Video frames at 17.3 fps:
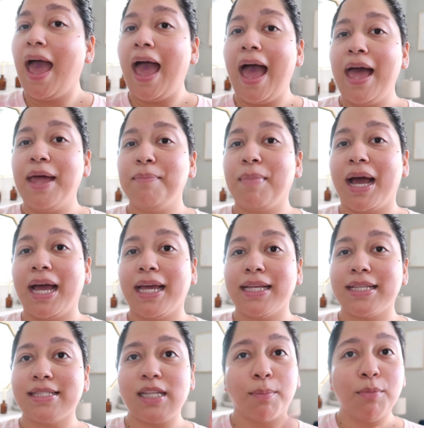and my
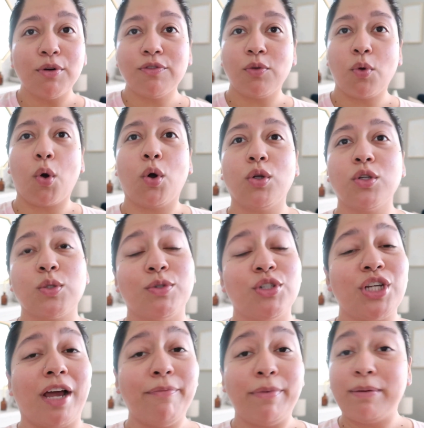summer florals,
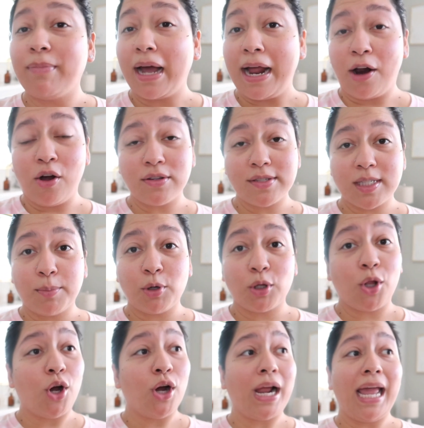which I've been buying all summer
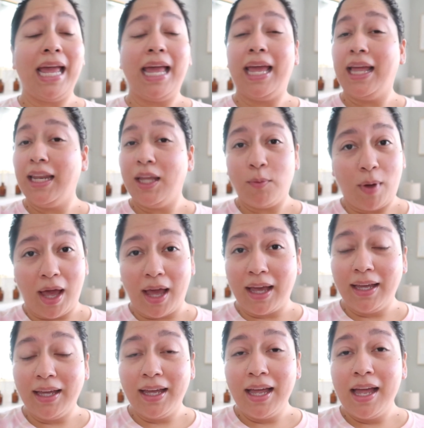long
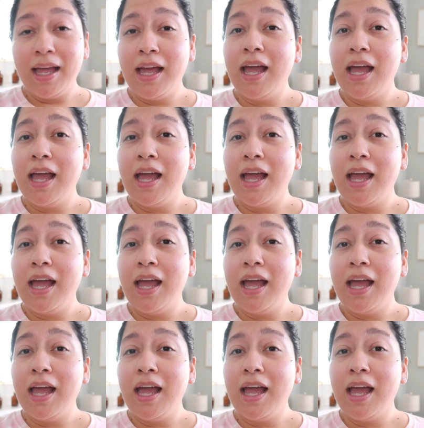anyway.